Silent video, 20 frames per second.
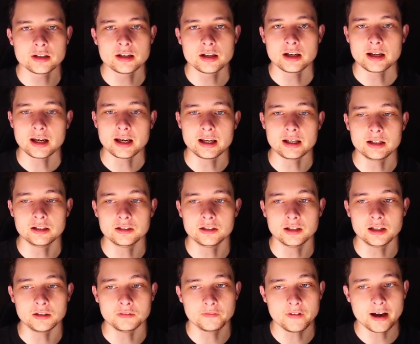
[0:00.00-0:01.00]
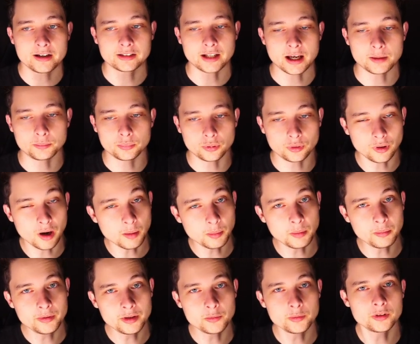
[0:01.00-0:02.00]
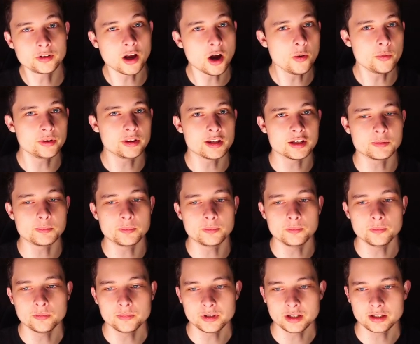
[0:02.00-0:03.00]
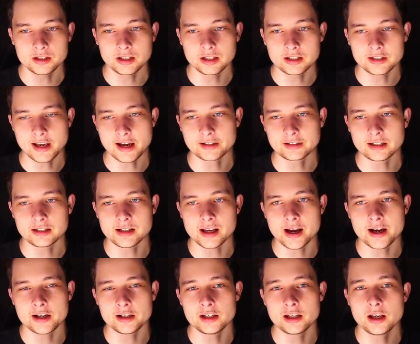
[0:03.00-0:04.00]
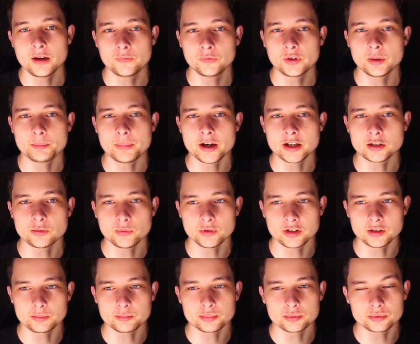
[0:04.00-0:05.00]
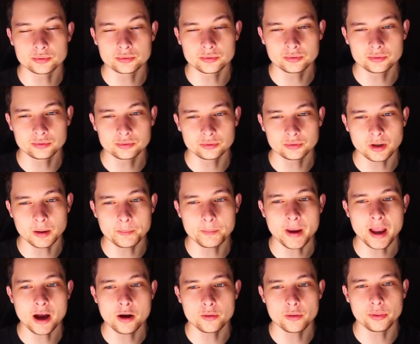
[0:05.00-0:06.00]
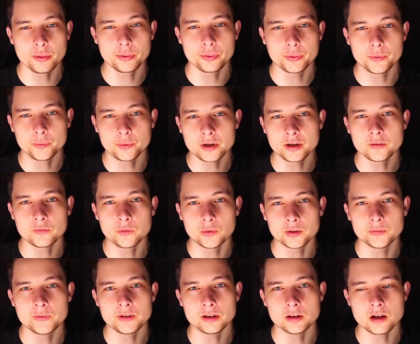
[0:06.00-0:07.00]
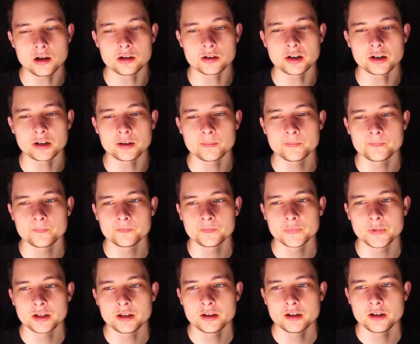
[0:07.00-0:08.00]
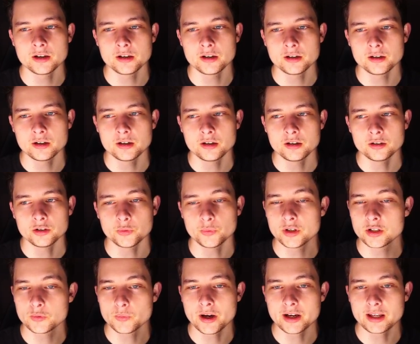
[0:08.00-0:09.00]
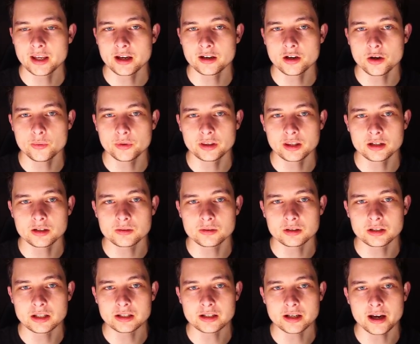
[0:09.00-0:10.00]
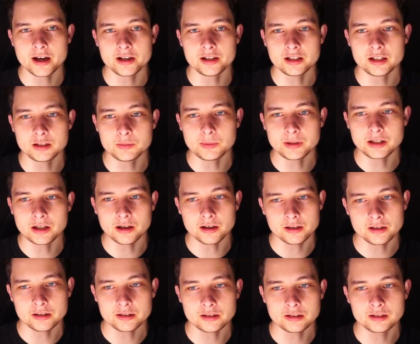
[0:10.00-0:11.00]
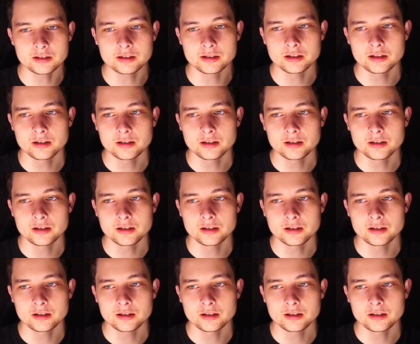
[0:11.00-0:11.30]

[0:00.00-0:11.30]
and in fact I probably would go with this exact design if the bus was about 3 or 4 feet longer. The reason why I can't go with this design is because